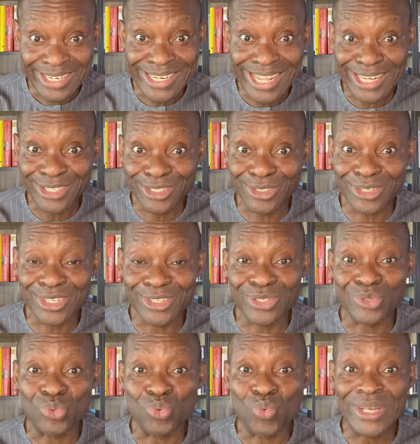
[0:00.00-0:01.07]
That's such a
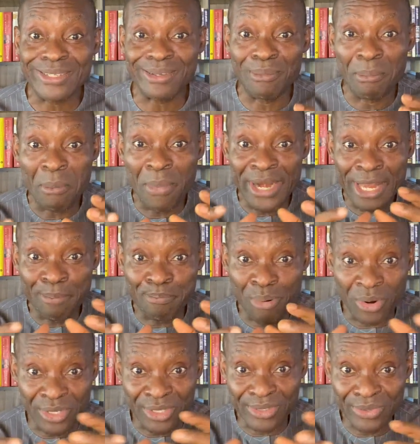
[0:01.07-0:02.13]
sweet money
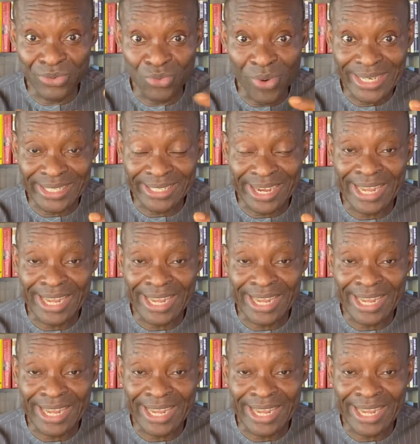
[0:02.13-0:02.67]
pot waiting.